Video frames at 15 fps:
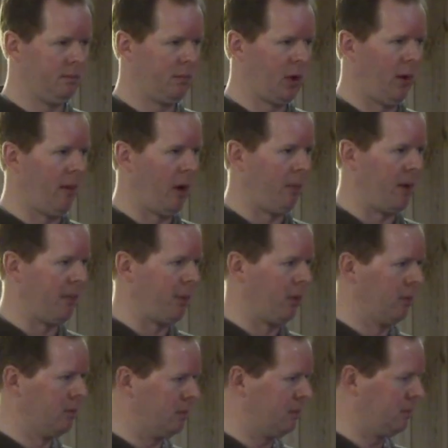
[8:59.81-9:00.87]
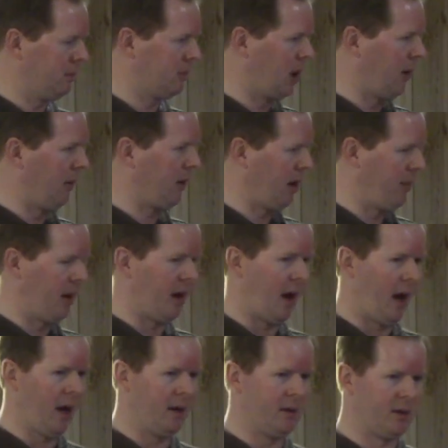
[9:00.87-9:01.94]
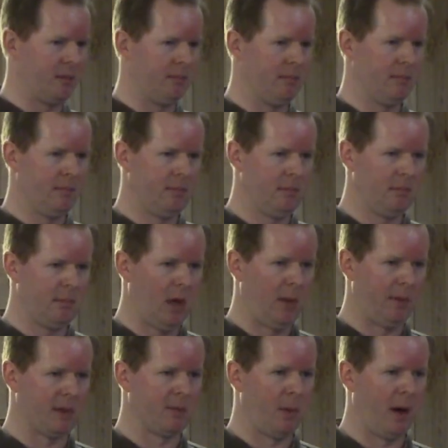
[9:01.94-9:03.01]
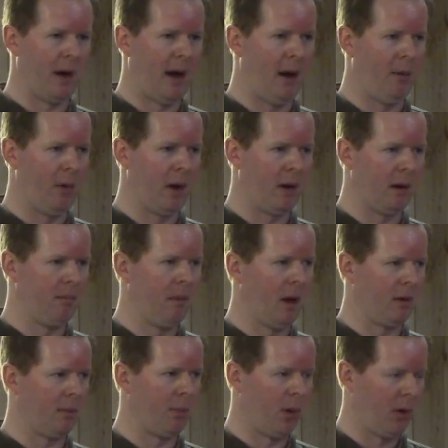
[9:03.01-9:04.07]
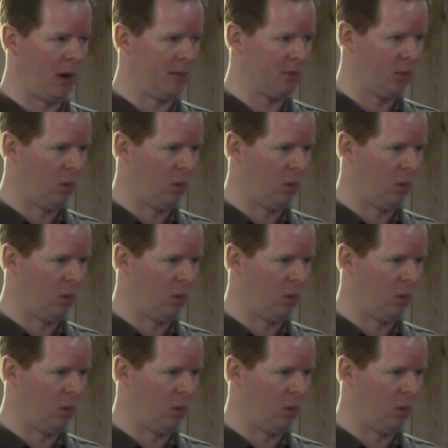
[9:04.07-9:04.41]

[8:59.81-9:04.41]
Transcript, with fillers: come help people, come engage, help explain how we can make the programs